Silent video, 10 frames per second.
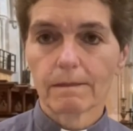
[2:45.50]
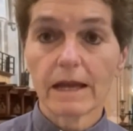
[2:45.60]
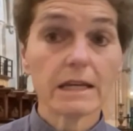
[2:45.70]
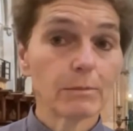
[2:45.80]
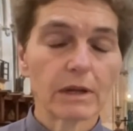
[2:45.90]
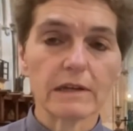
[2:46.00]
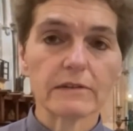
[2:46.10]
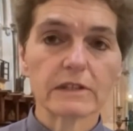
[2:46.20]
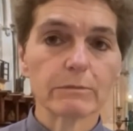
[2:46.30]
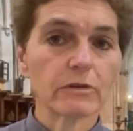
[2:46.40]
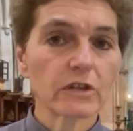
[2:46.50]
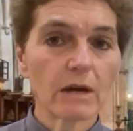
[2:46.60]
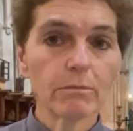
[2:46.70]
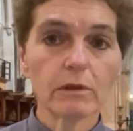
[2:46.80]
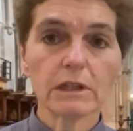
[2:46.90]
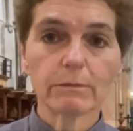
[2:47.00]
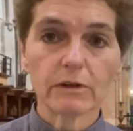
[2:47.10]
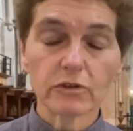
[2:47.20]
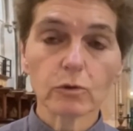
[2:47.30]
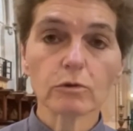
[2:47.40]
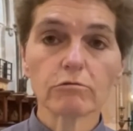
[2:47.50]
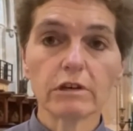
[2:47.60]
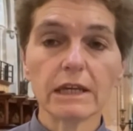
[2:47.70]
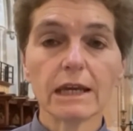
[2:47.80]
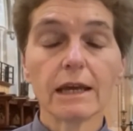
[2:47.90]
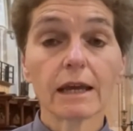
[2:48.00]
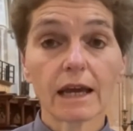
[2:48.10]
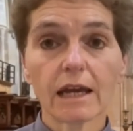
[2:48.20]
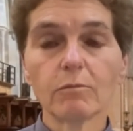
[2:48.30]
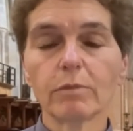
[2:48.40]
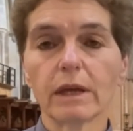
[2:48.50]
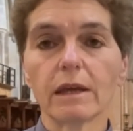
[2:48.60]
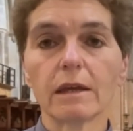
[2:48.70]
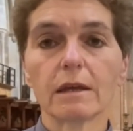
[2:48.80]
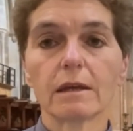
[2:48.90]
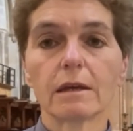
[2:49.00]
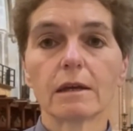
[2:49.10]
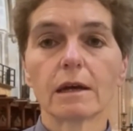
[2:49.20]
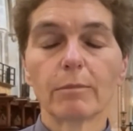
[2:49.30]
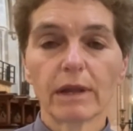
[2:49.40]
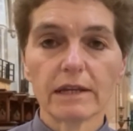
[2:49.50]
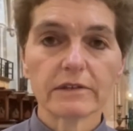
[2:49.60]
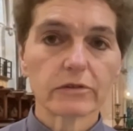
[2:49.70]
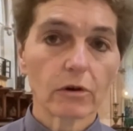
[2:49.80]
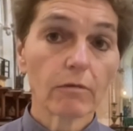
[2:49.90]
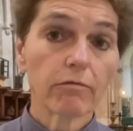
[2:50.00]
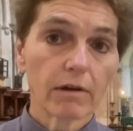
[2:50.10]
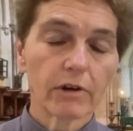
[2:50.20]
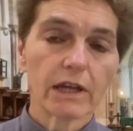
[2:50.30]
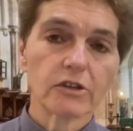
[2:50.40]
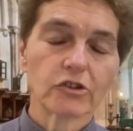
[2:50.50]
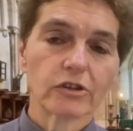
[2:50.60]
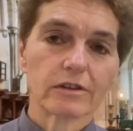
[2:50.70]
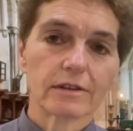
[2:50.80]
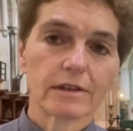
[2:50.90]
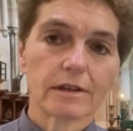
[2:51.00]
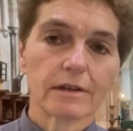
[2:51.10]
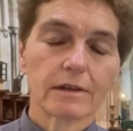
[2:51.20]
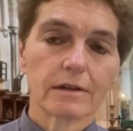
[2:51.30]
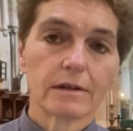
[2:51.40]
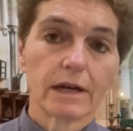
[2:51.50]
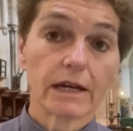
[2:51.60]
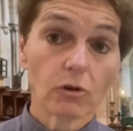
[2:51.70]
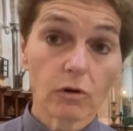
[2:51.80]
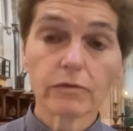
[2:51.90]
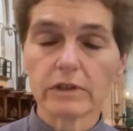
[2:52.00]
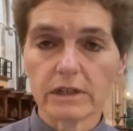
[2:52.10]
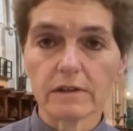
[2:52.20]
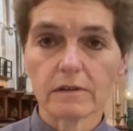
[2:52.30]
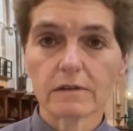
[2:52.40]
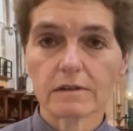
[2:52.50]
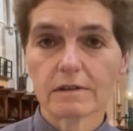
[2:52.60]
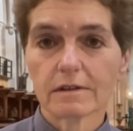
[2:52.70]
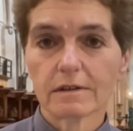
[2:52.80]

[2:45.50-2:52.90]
Any place, the most humble, the most ordinary, can be a place of revelation, and often is.